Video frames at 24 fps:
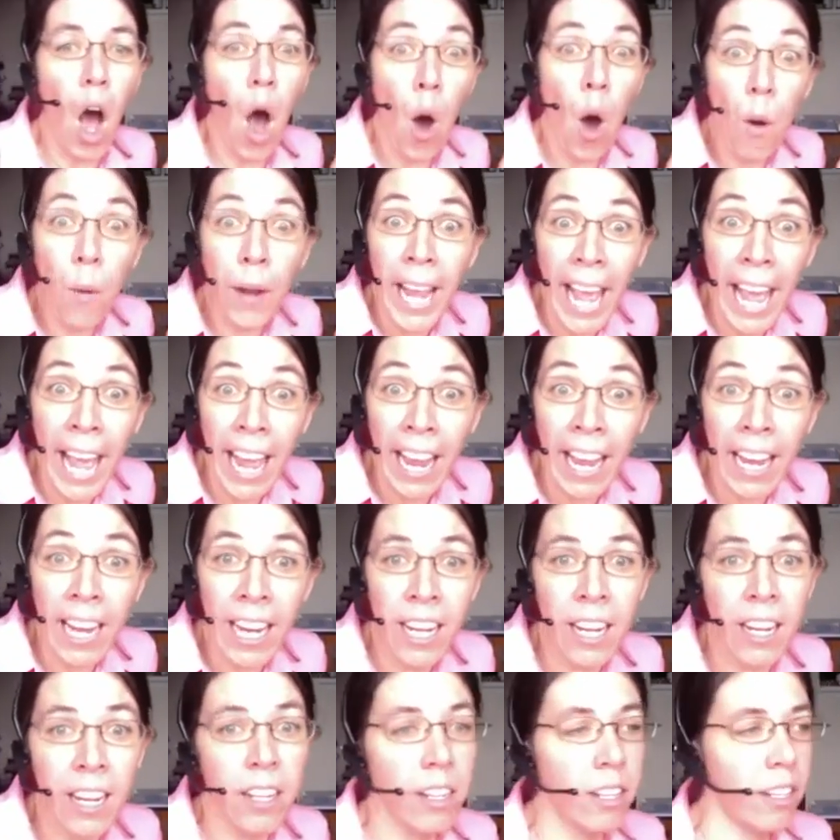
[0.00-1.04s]

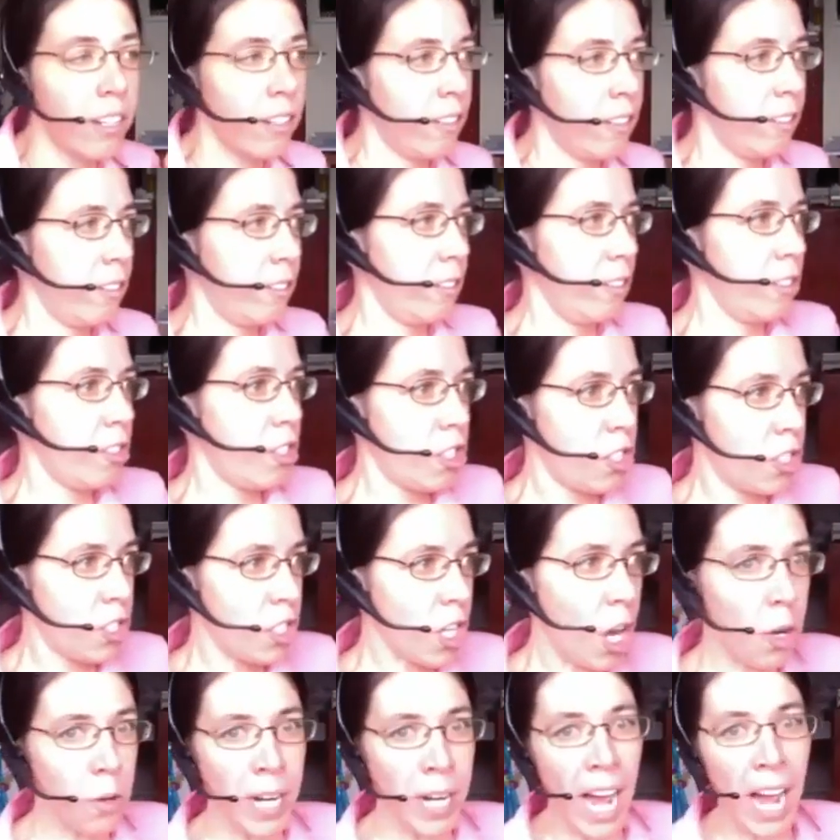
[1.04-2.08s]
Okay.
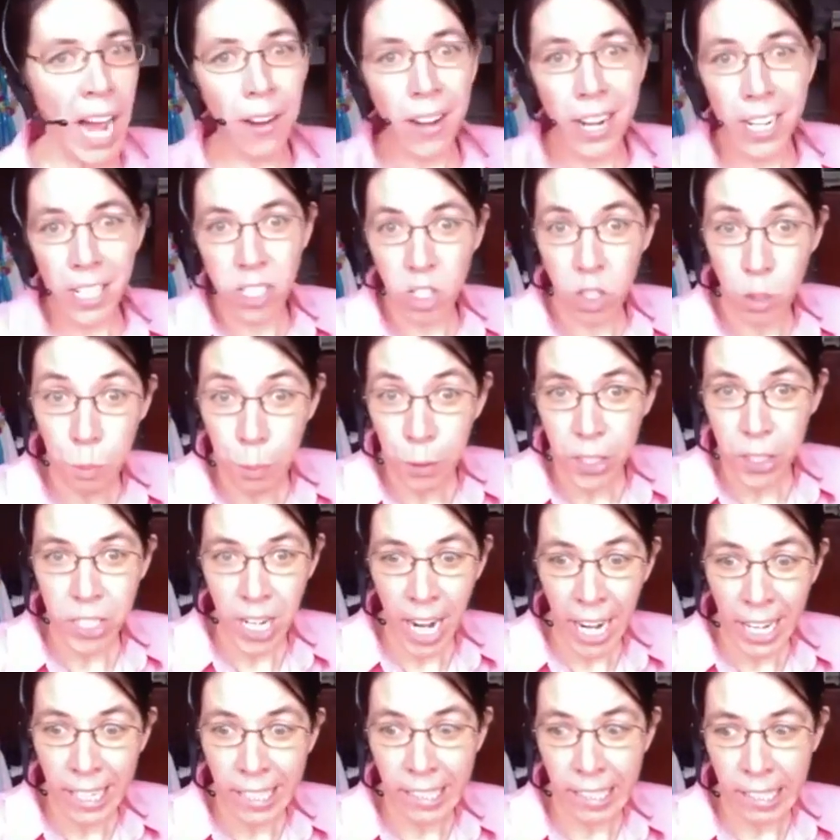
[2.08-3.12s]
So now I just
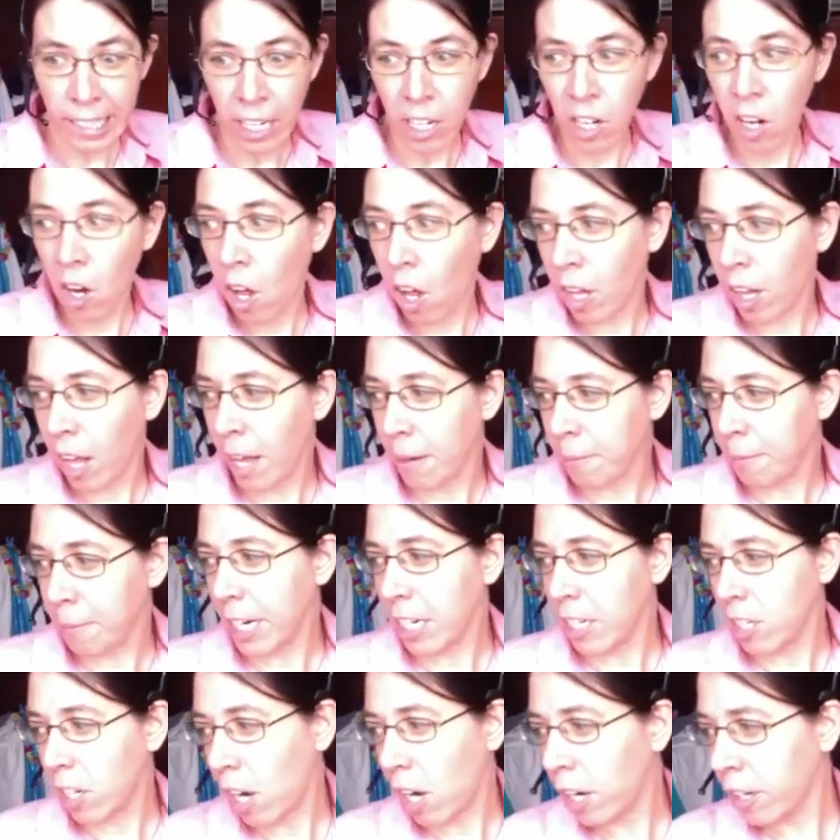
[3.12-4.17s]
projected it all on
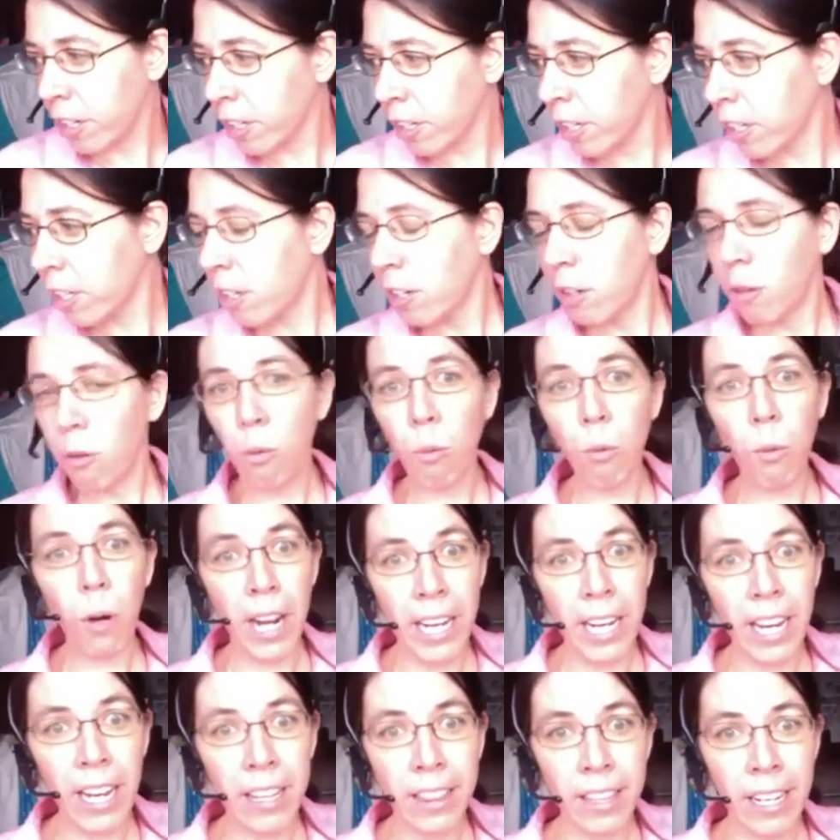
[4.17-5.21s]
my daughter. What
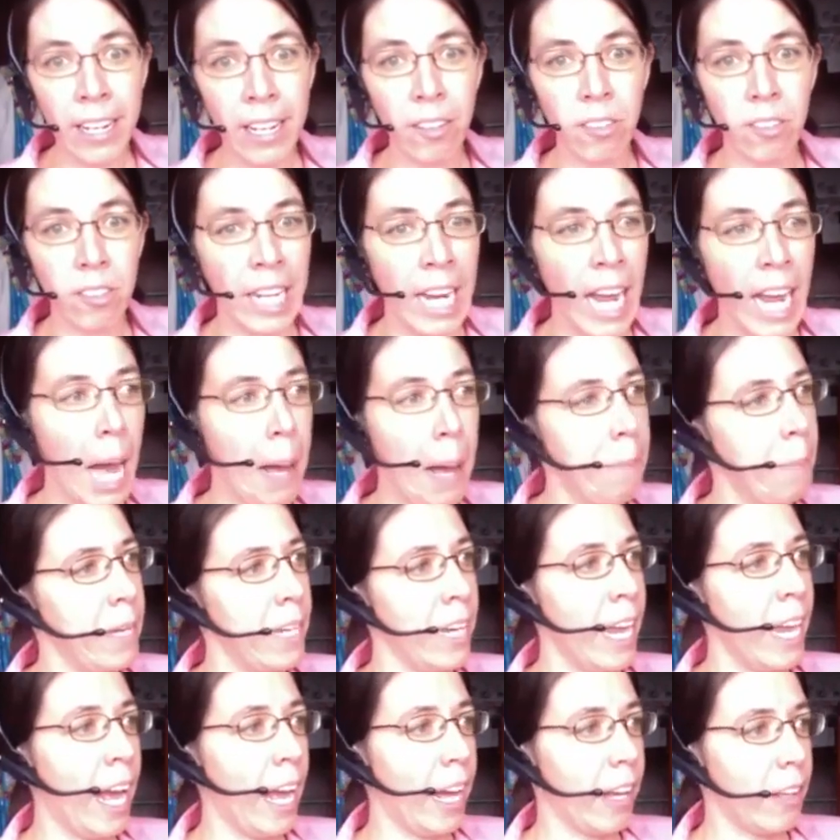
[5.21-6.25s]
do you think's going to
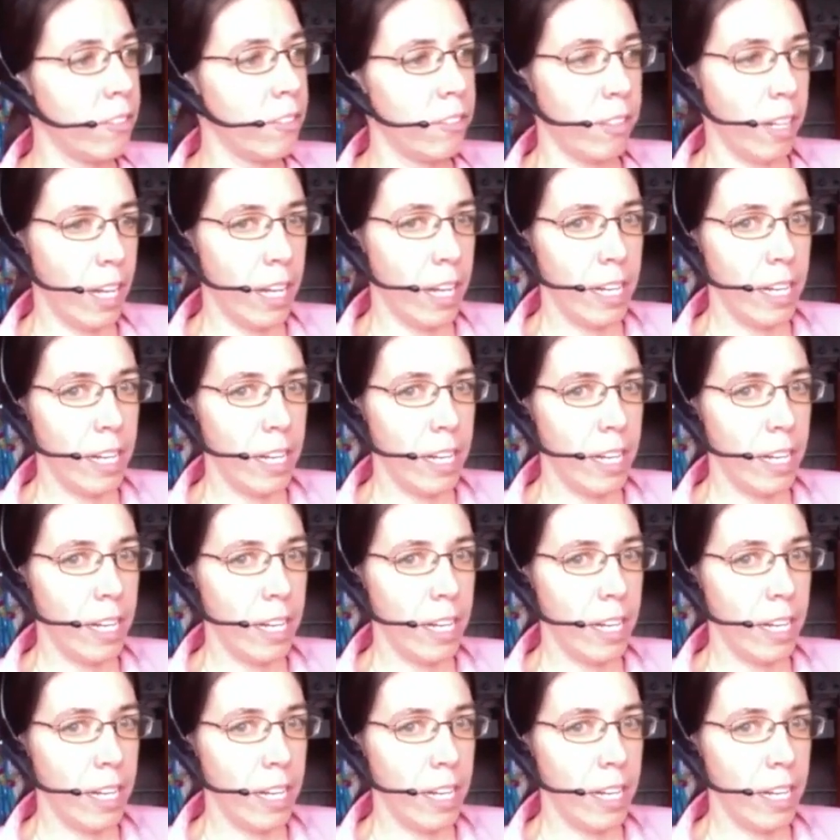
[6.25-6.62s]
happen next?